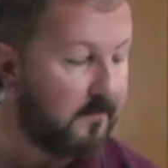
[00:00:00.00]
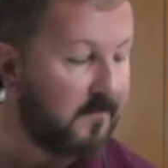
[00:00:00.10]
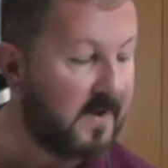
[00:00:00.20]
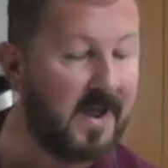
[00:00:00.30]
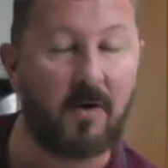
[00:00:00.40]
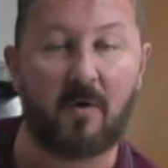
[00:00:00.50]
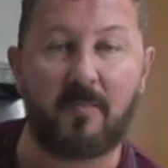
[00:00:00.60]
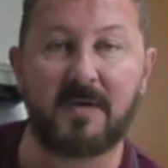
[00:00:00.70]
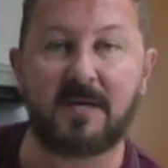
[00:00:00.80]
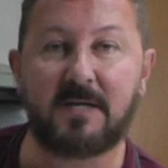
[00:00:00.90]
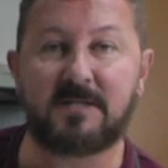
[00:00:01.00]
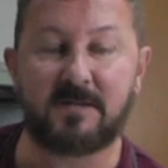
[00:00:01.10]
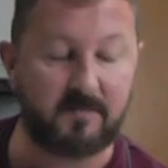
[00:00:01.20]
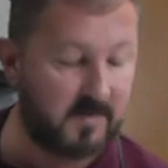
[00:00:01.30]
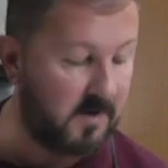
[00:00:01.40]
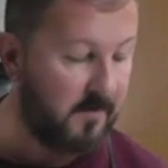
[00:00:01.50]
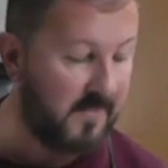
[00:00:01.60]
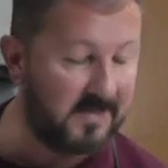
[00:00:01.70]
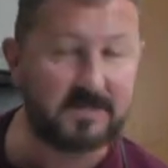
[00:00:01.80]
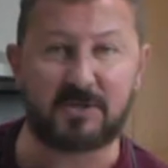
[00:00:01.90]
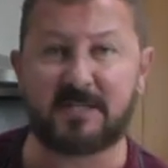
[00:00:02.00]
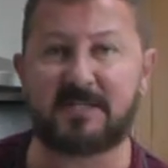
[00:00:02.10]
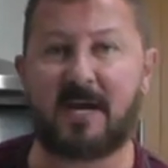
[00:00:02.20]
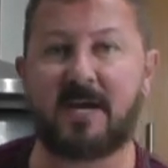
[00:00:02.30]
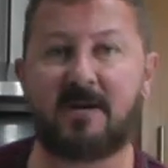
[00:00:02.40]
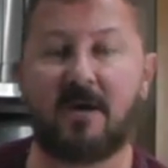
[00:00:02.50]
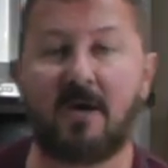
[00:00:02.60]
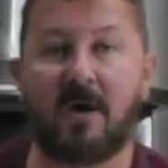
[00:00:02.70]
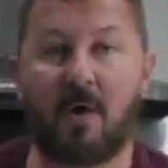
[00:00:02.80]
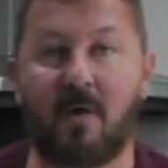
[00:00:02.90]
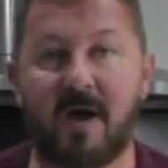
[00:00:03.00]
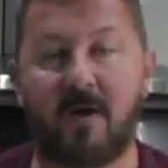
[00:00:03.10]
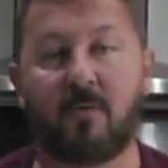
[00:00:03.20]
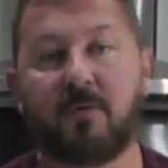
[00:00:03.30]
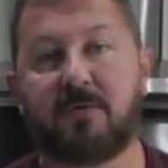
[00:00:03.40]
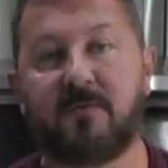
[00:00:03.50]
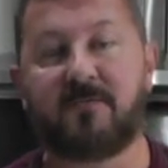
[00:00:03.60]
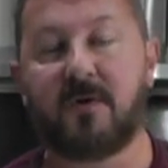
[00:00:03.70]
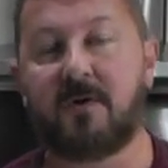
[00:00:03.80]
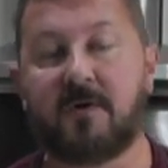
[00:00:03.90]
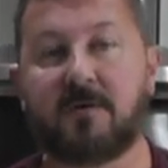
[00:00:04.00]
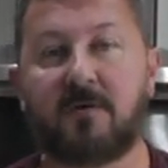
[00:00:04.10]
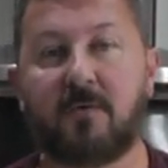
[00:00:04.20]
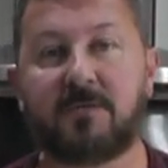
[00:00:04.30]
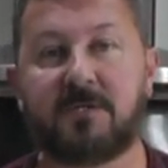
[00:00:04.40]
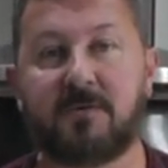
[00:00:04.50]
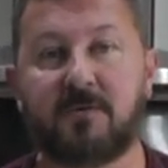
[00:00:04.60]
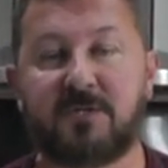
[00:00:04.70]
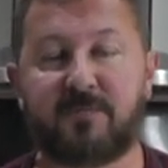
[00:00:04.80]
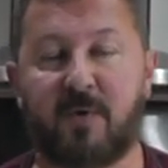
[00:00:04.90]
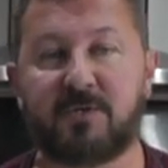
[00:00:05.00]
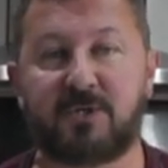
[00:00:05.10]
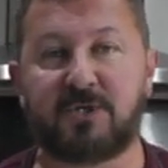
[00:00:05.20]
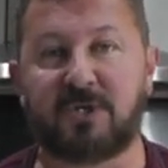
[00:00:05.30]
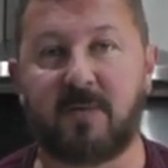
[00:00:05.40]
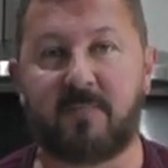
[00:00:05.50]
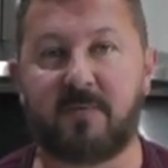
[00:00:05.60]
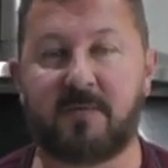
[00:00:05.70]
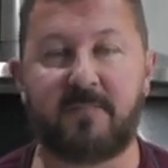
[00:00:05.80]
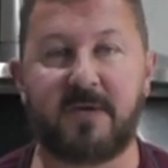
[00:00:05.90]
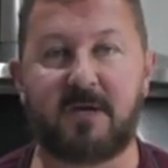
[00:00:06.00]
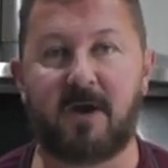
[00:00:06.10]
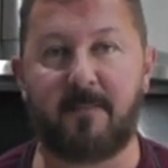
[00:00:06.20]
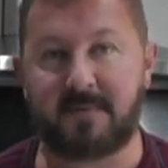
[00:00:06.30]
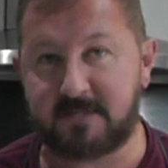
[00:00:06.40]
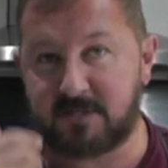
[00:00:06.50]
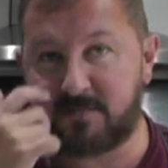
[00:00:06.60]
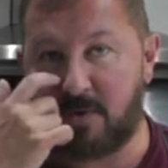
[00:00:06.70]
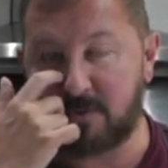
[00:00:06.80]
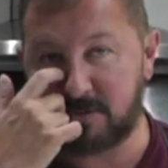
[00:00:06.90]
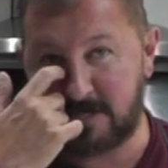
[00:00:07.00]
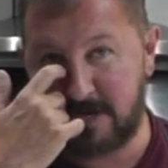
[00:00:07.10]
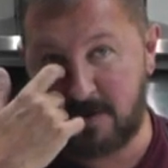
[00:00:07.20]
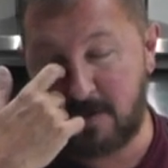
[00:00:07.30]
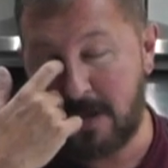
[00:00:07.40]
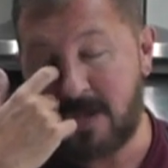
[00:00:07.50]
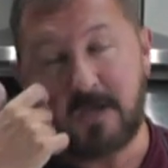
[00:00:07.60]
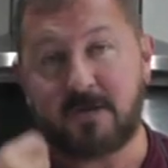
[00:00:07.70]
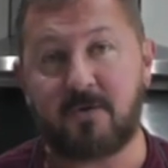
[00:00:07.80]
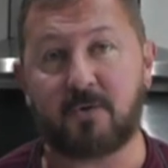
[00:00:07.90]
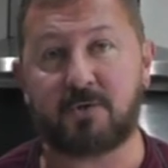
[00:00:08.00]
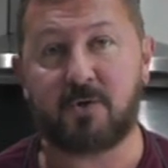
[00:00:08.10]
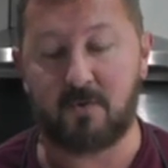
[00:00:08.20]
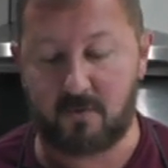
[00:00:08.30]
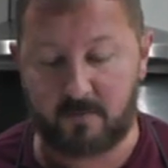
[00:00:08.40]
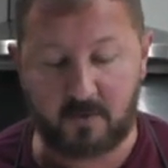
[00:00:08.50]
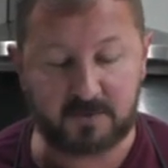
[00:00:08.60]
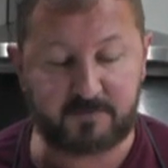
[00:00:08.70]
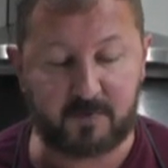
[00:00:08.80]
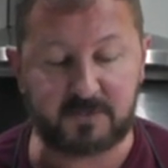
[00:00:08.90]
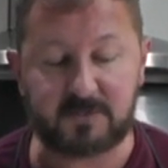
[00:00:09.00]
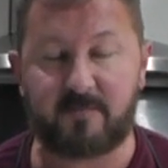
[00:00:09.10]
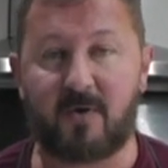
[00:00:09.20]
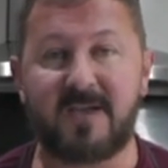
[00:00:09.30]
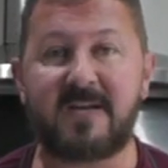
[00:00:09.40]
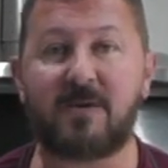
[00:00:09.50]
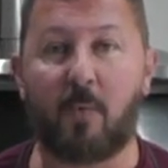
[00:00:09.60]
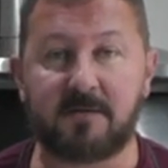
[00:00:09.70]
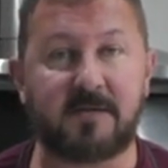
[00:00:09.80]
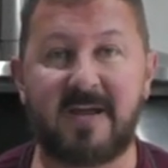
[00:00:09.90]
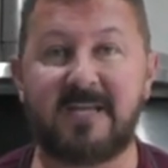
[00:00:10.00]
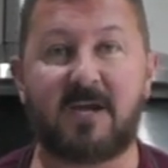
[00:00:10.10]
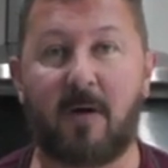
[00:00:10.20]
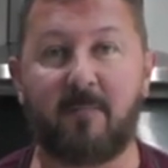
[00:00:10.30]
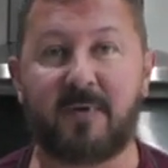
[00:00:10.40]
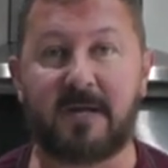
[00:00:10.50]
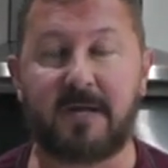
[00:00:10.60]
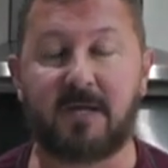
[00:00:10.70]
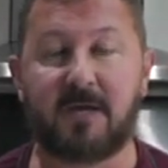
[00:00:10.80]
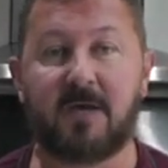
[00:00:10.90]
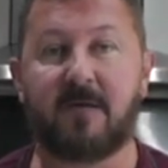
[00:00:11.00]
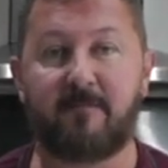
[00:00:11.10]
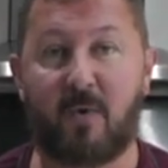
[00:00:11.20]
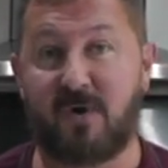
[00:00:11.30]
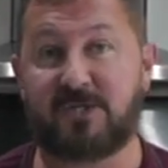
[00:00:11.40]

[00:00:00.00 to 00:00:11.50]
Now, I've been getting some uh, messages saying, oh wow, you've uh, gone to the sponsorship, the beer companies are sponsoring you. Not true, I'm not sponsored by anyone, any company, my